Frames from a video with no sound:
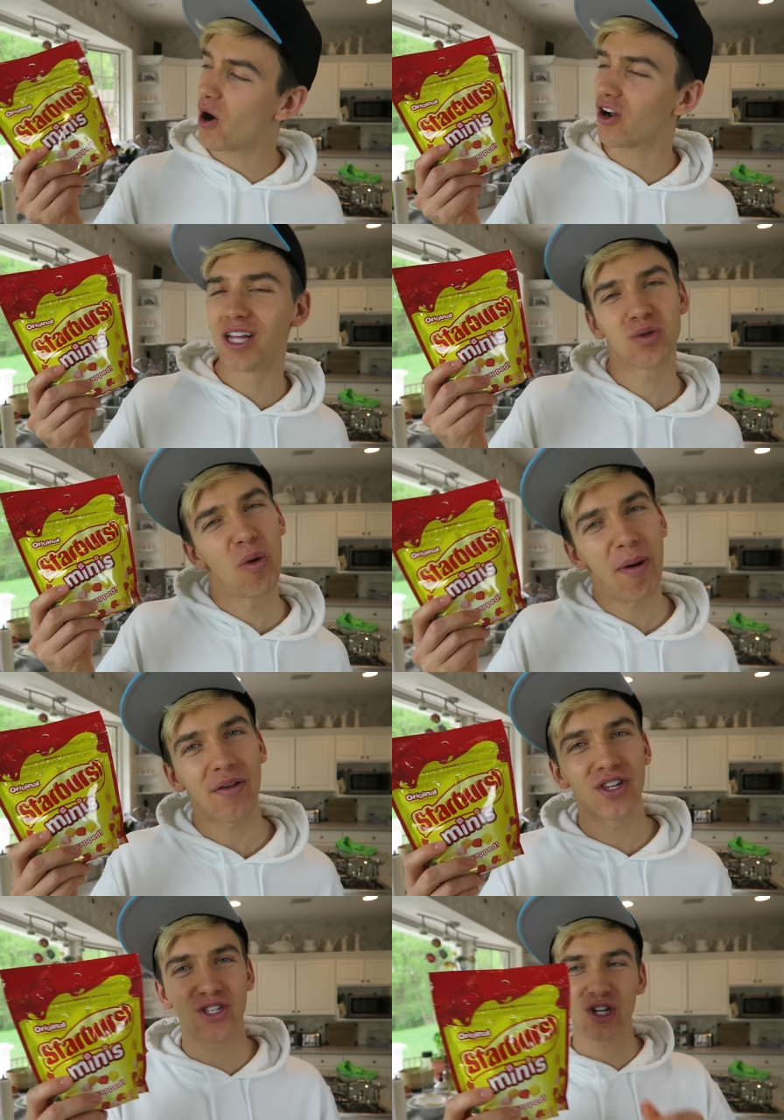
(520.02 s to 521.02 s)
part. Let's whip
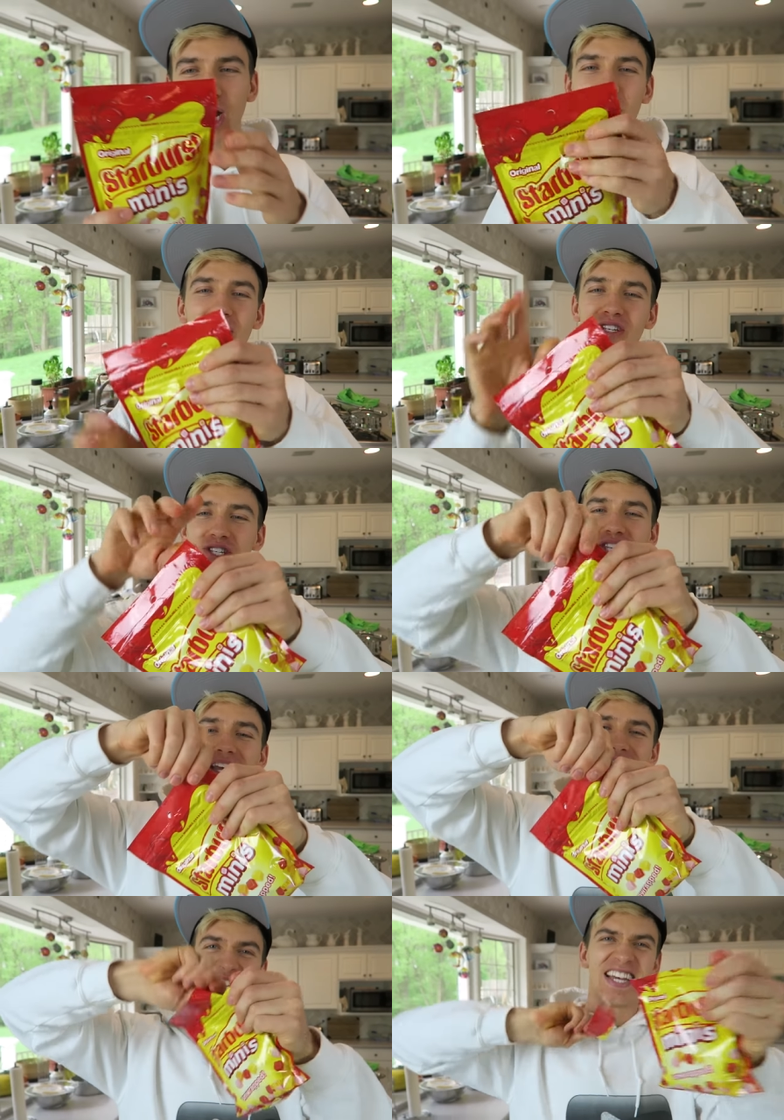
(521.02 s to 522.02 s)
out the
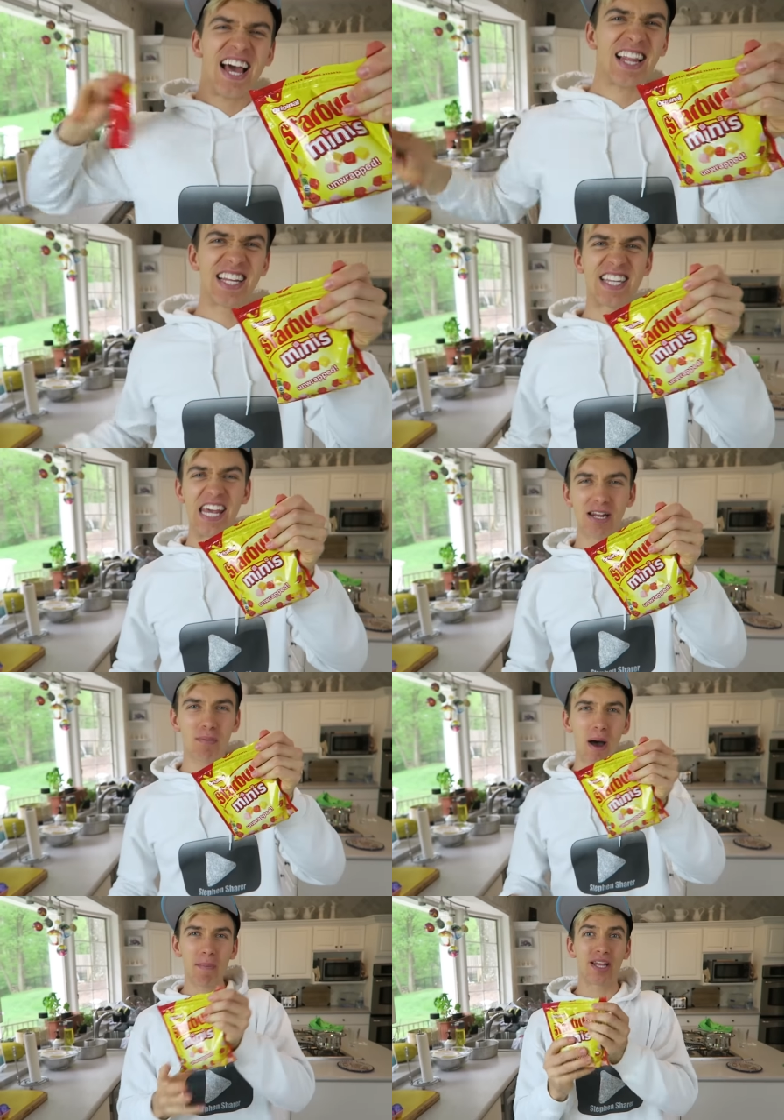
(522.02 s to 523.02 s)
Starburst. Let's heat
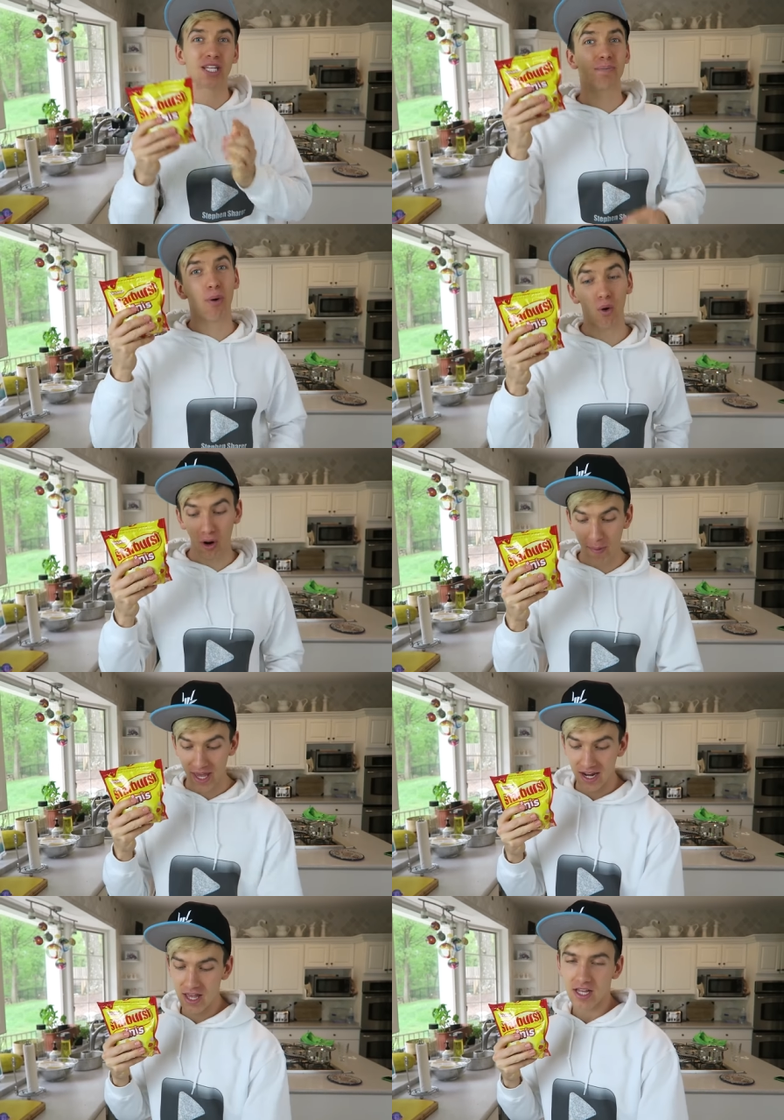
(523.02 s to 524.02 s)
them up and let's pour them
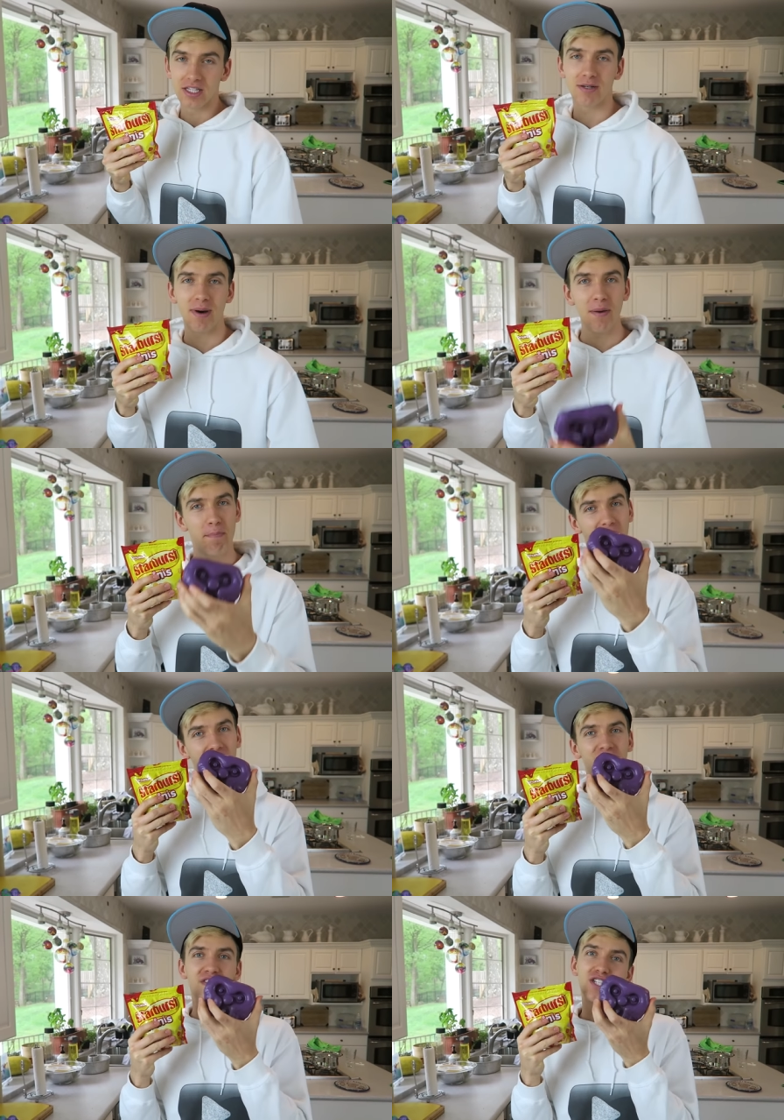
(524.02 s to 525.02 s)
in to my
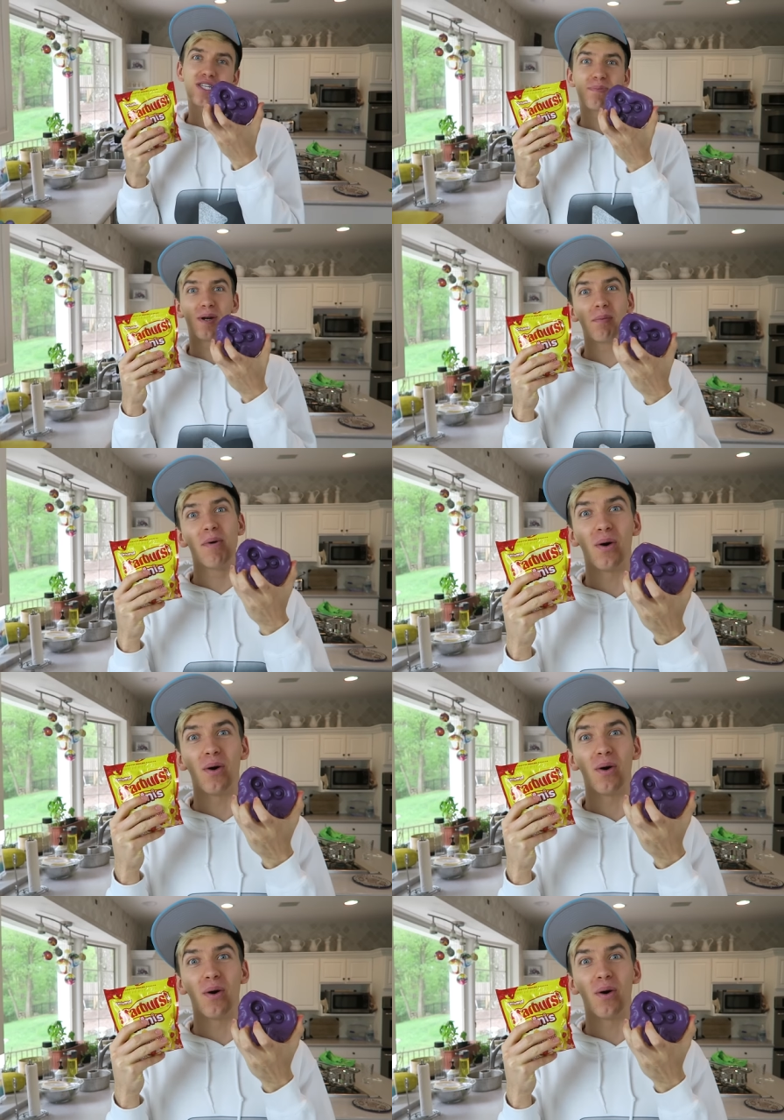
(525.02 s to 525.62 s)
pink fidget spinner